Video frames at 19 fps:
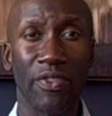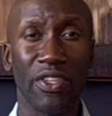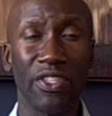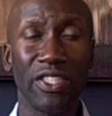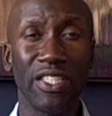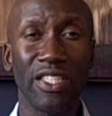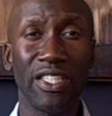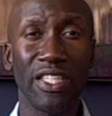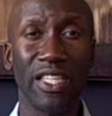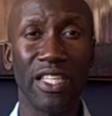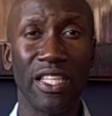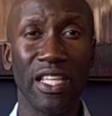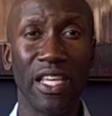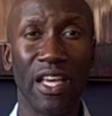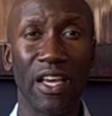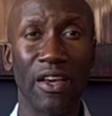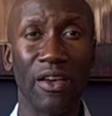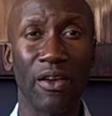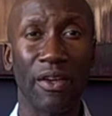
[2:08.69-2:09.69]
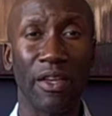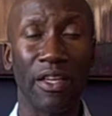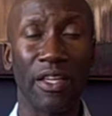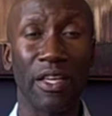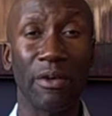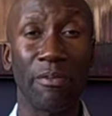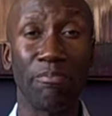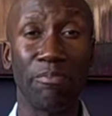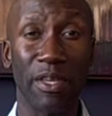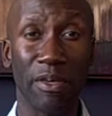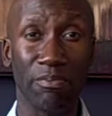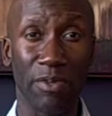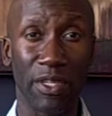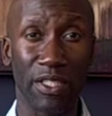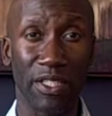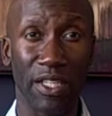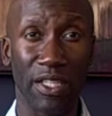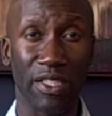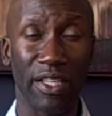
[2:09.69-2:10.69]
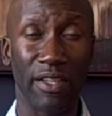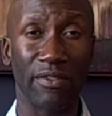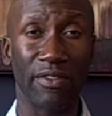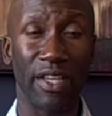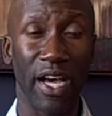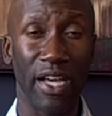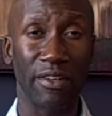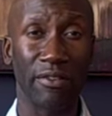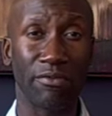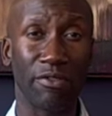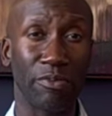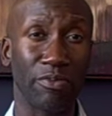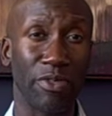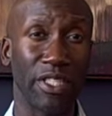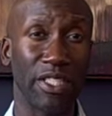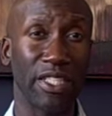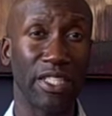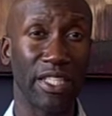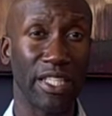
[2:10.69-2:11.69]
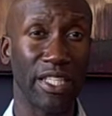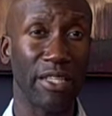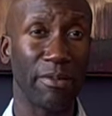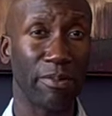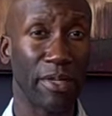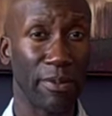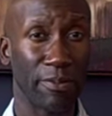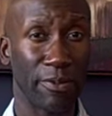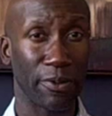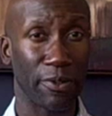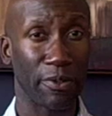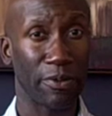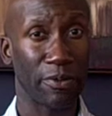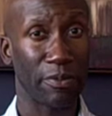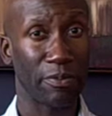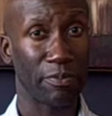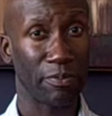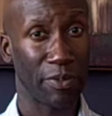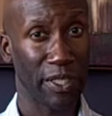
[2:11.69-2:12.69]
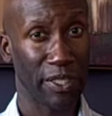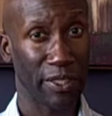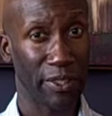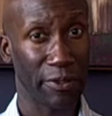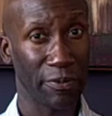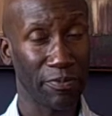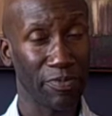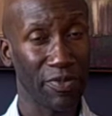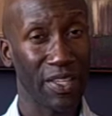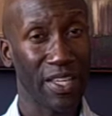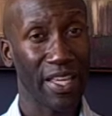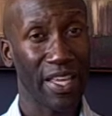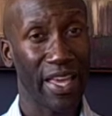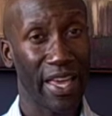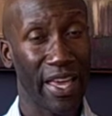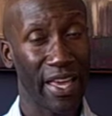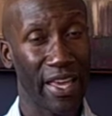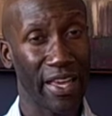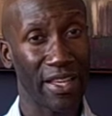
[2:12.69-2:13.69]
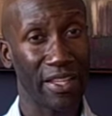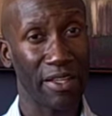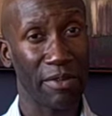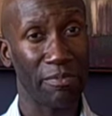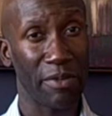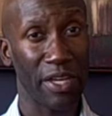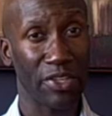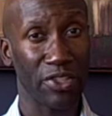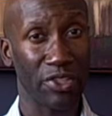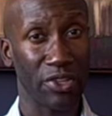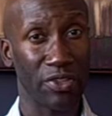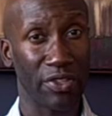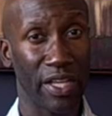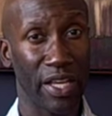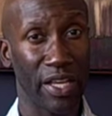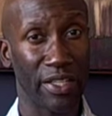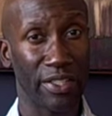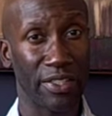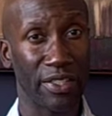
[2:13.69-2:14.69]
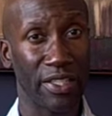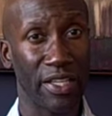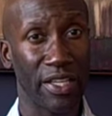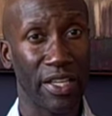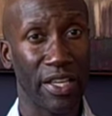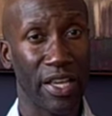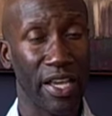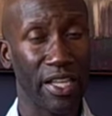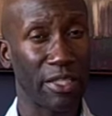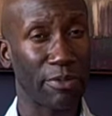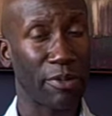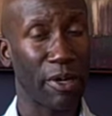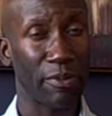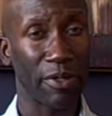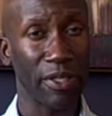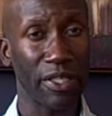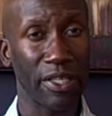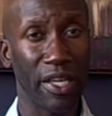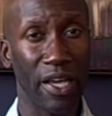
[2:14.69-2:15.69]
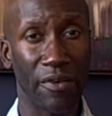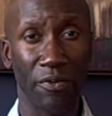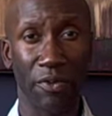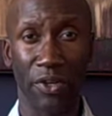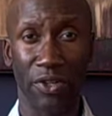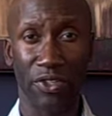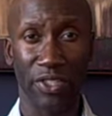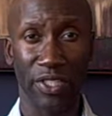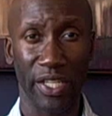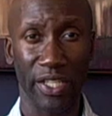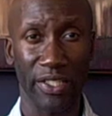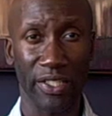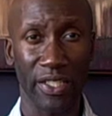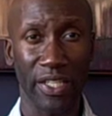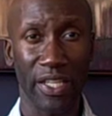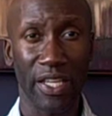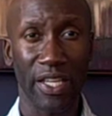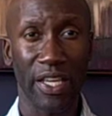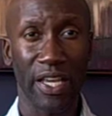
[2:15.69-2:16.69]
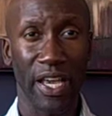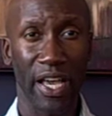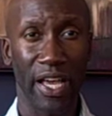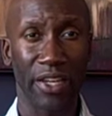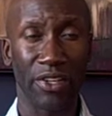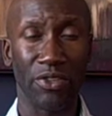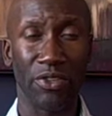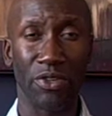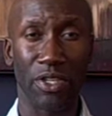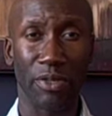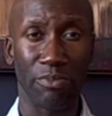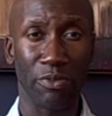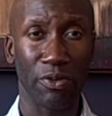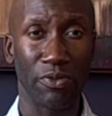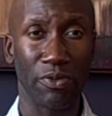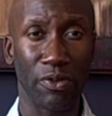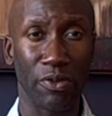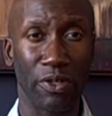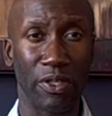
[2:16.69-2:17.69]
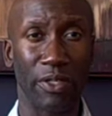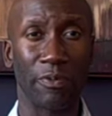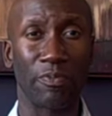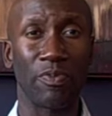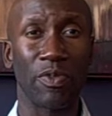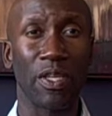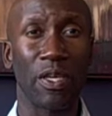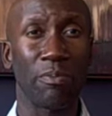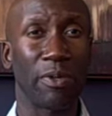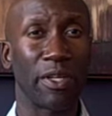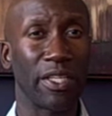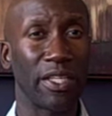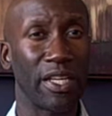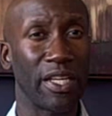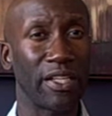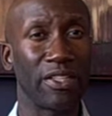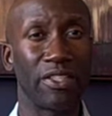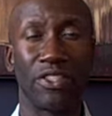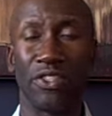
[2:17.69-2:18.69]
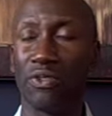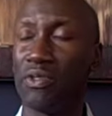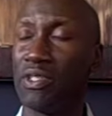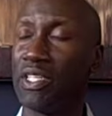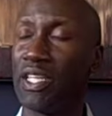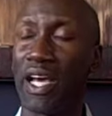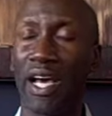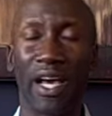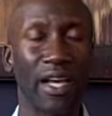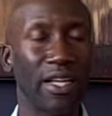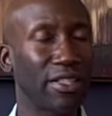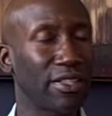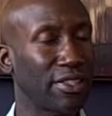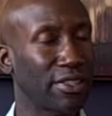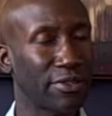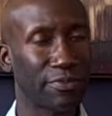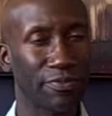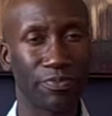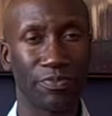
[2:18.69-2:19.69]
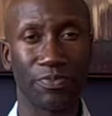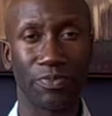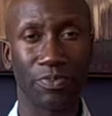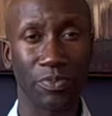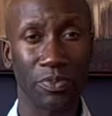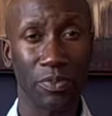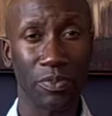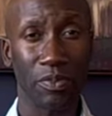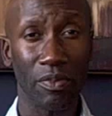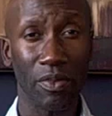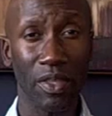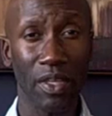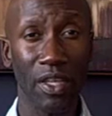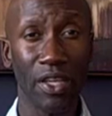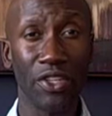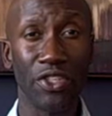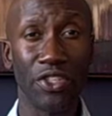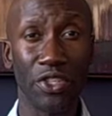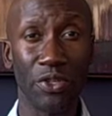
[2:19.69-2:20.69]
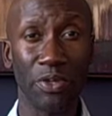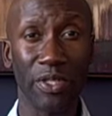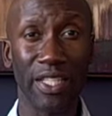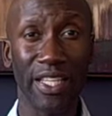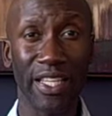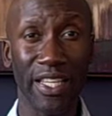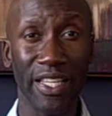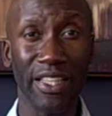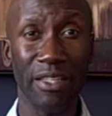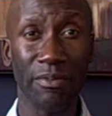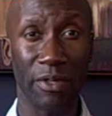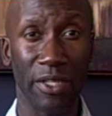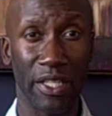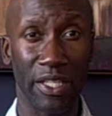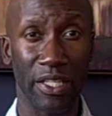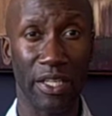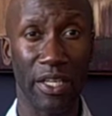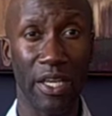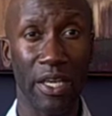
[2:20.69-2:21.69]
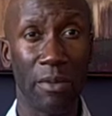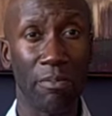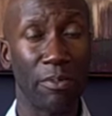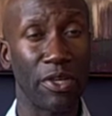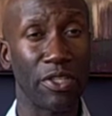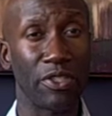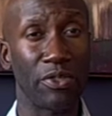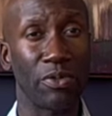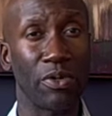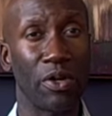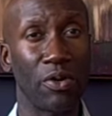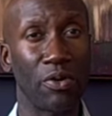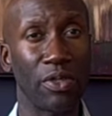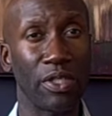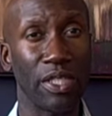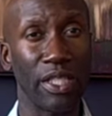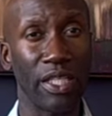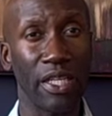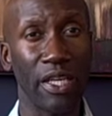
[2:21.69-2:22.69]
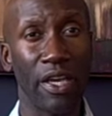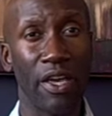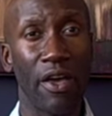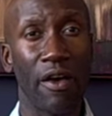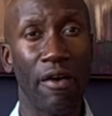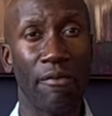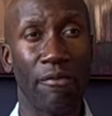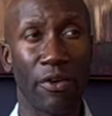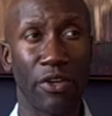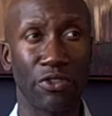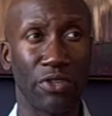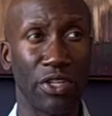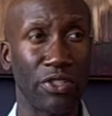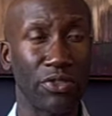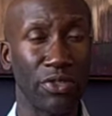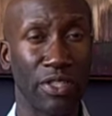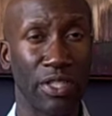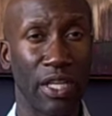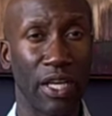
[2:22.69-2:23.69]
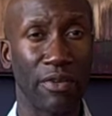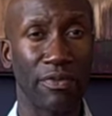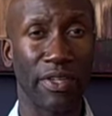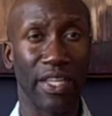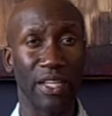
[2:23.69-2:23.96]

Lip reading: This is the commitment that I've gotten from these key people meeting, and make sure that it's public, everyone understands it, and you can move forward. But again, do not do it in the meeting because you will only frustrate yourself.